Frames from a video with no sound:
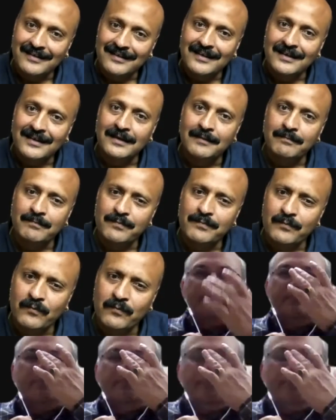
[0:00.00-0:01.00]
Uh,
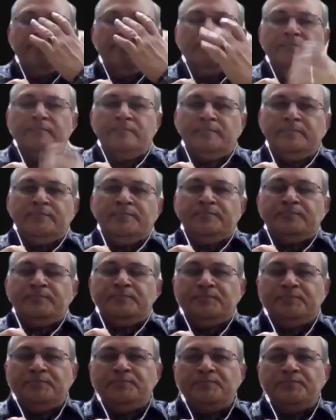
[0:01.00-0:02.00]
where do you
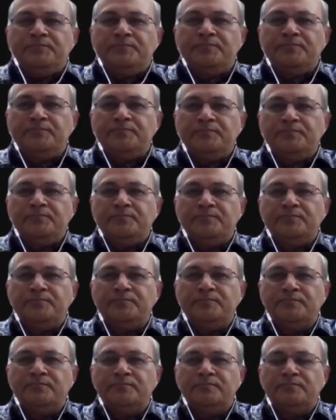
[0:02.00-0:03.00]
think they can
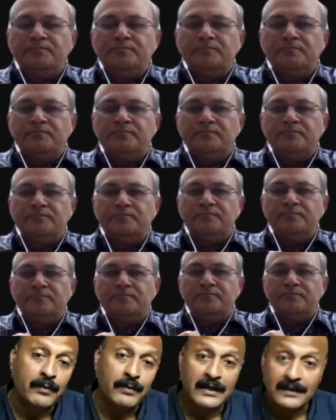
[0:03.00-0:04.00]
actually have an impact on
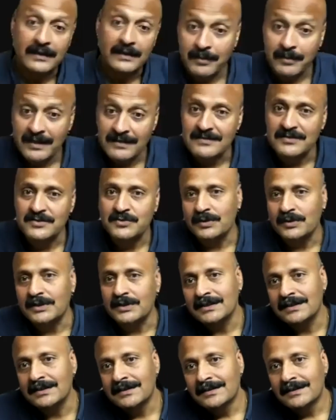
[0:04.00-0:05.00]
how enterprises work